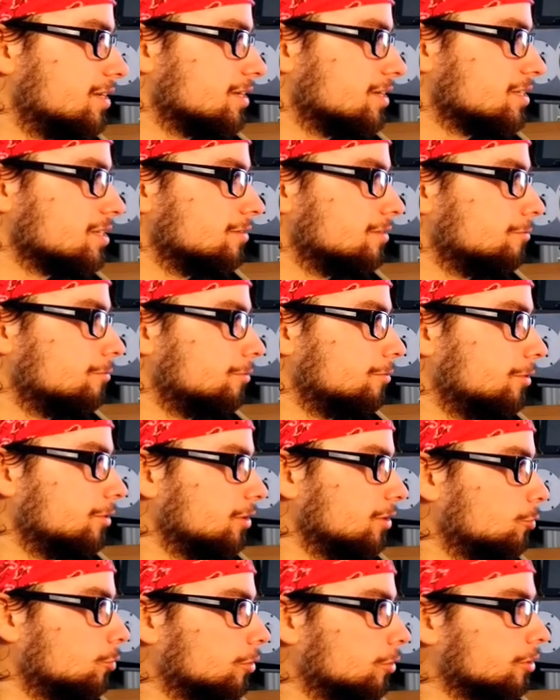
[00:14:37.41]
doesn't
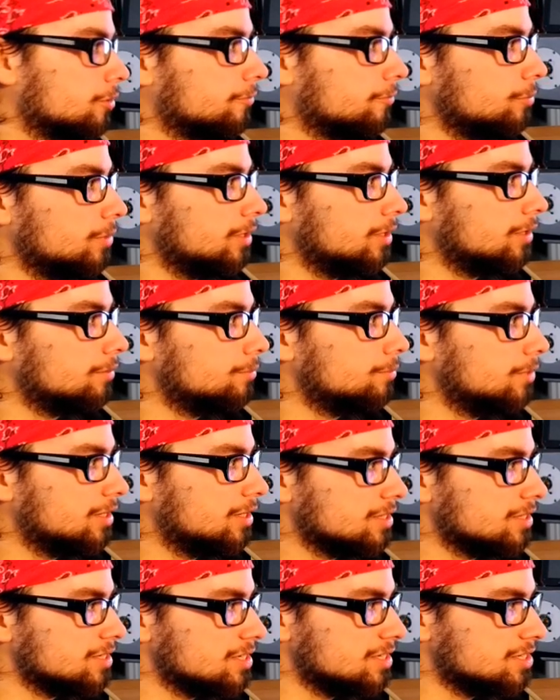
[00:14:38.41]
really work for me
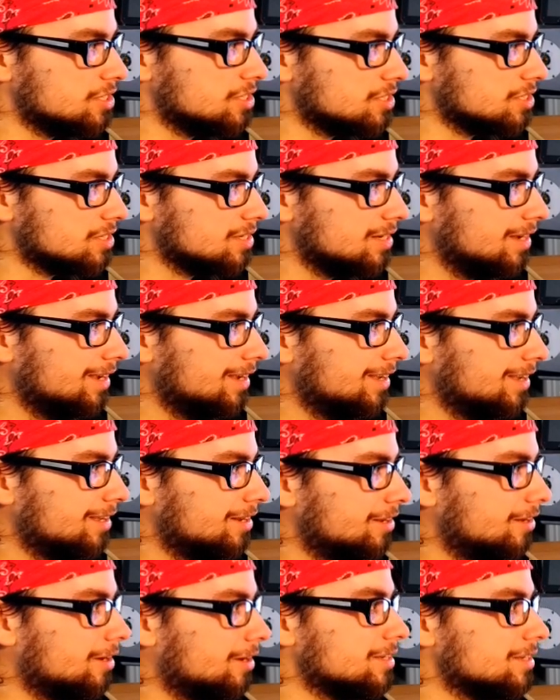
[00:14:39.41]
because it's just
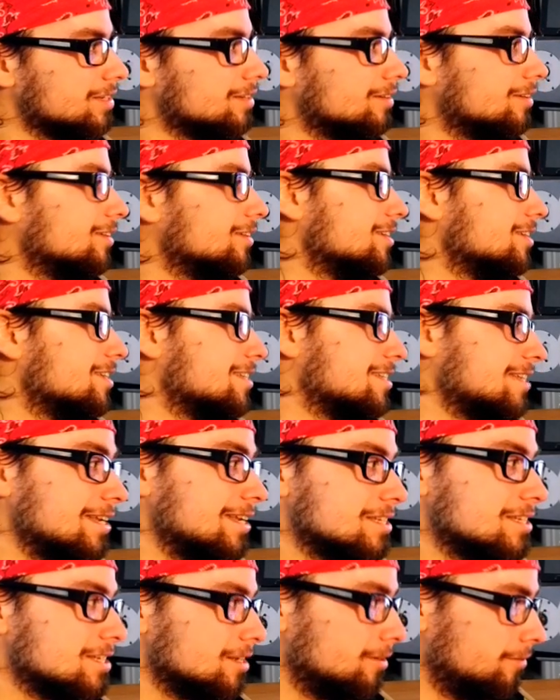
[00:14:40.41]
not
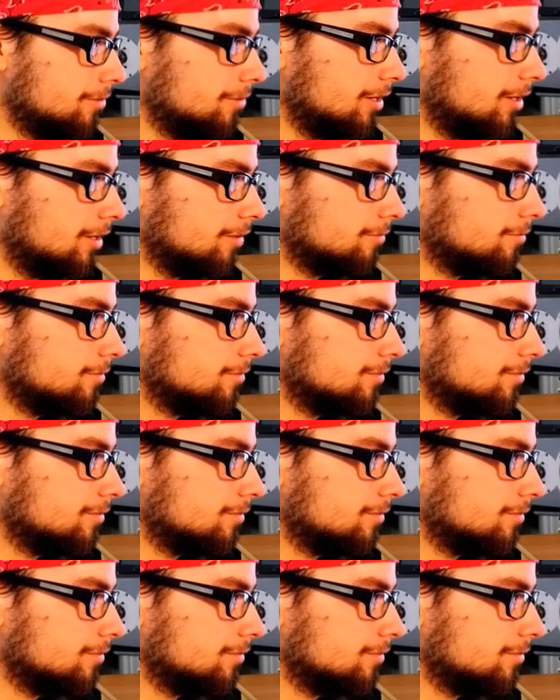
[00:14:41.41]
sensitive enough.